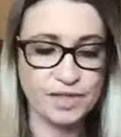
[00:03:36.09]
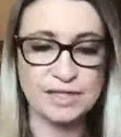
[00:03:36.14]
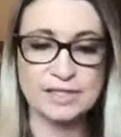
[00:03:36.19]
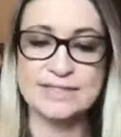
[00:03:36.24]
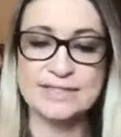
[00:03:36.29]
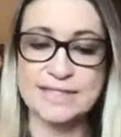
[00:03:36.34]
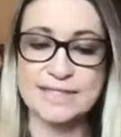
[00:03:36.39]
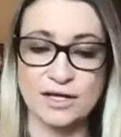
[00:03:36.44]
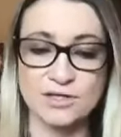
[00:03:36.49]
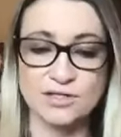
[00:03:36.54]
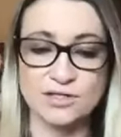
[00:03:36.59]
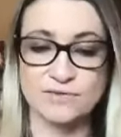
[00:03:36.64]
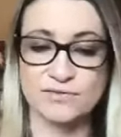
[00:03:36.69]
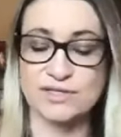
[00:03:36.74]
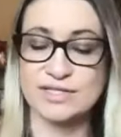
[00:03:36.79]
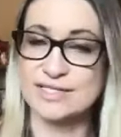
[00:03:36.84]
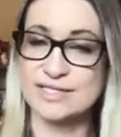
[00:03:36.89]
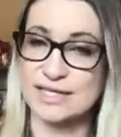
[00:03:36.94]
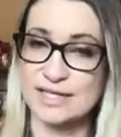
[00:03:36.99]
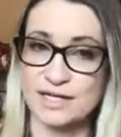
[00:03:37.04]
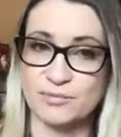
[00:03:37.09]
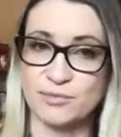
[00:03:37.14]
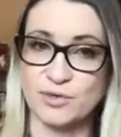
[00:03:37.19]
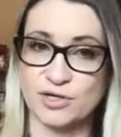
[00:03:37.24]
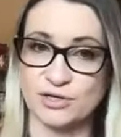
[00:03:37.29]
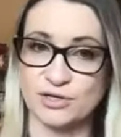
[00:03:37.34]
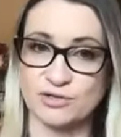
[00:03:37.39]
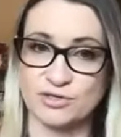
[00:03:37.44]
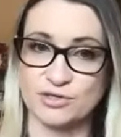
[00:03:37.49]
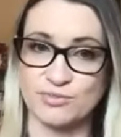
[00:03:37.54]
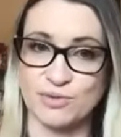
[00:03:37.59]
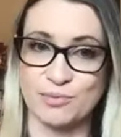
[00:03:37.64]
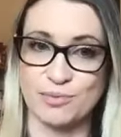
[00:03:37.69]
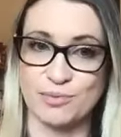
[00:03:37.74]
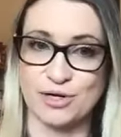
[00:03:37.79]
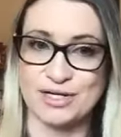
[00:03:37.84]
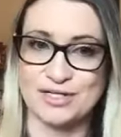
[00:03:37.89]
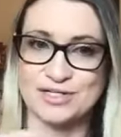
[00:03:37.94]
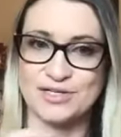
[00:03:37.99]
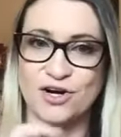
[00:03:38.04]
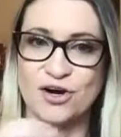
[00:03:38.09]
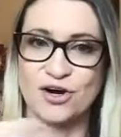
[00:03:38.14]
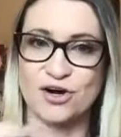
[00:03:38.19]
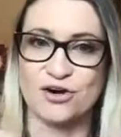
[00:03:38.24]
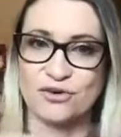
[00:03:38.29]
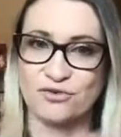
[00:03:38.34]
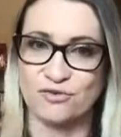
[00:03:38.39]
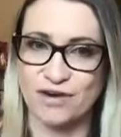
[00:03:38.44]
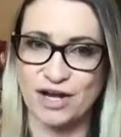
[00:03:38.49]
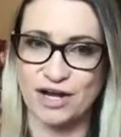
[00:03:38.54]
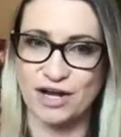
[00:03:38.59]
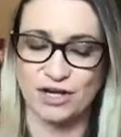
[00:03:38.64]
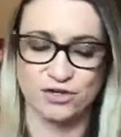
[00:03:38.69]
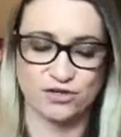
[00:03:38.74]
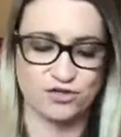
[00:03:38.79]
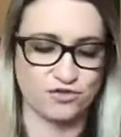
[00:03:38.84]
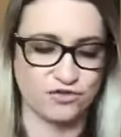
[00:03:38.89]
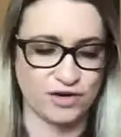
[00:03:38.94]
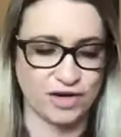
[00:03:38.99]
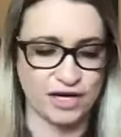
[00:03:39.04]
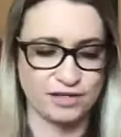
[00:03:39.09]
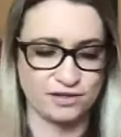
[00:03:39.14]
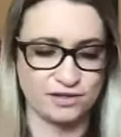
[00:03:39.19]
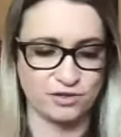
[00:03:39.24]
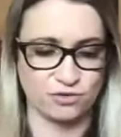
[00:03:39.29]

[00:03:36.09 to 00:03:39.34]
cells of the skin and mucosal membranes are arranged, right?